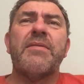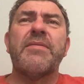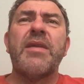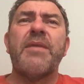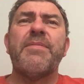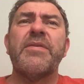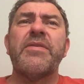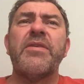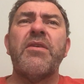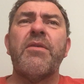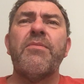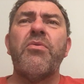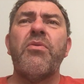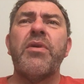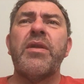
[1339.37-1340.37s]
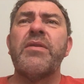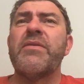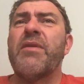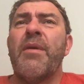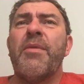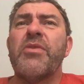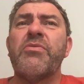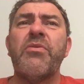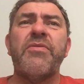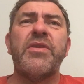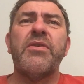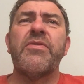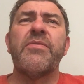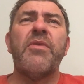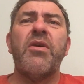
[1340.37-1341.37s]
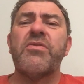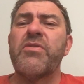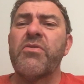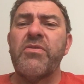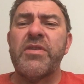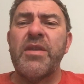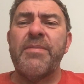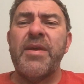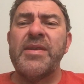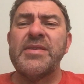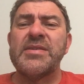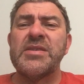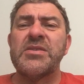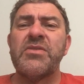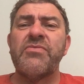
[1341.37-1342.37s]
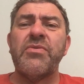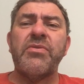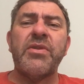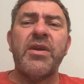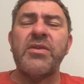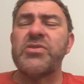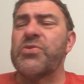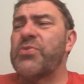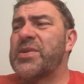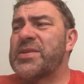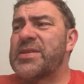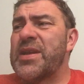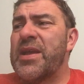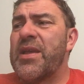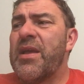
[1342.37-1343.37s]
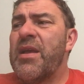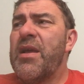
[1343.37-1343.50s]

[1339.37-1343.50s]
Digby's a young boy, and I might do a video tomorrow because I've got Digby and his sister Runa, so we'll see.